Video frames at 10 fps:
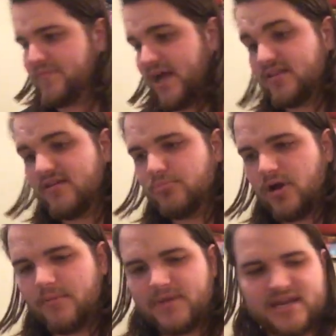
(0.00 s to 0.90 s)
I love
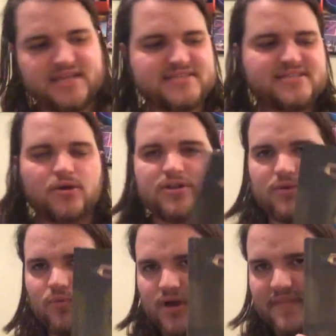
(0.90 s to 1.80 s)
Braum, man. He's the only
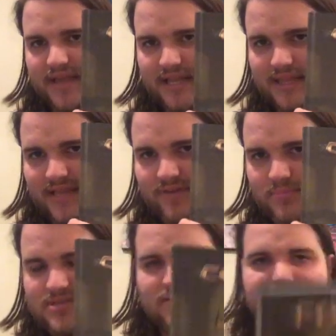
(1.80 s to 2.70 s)
one that can live
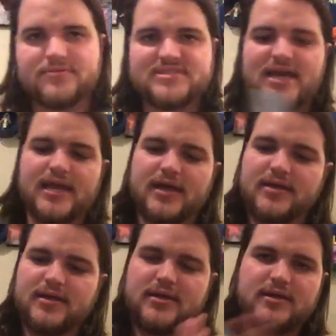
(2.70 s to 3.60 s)
up to the Frazetta
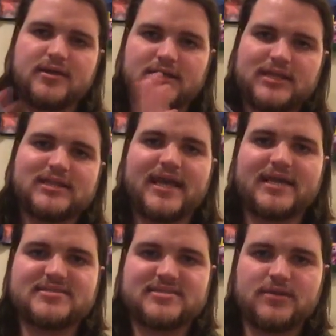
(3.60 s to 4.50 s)

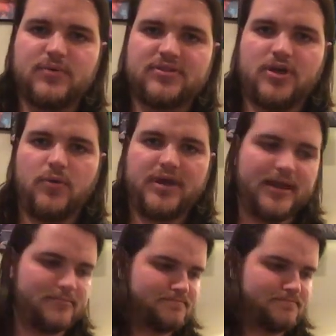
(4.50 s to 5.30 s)
legacy with Conan.